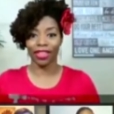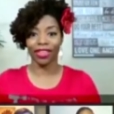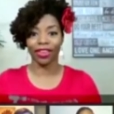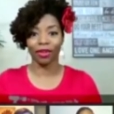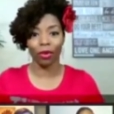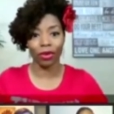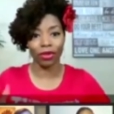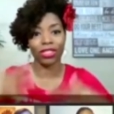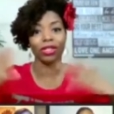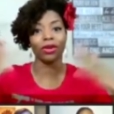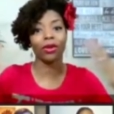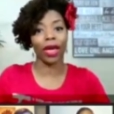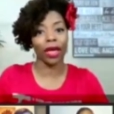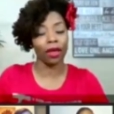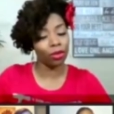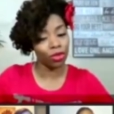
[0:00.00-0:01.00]
and were still
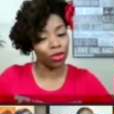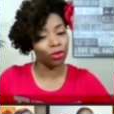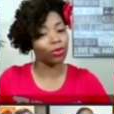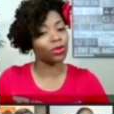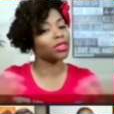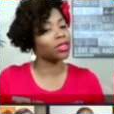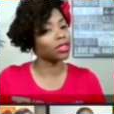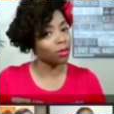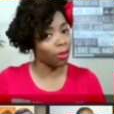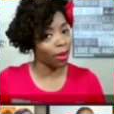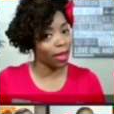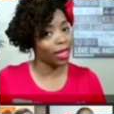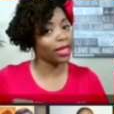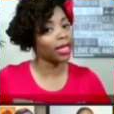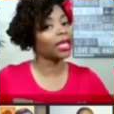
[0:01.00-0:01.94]
able to participate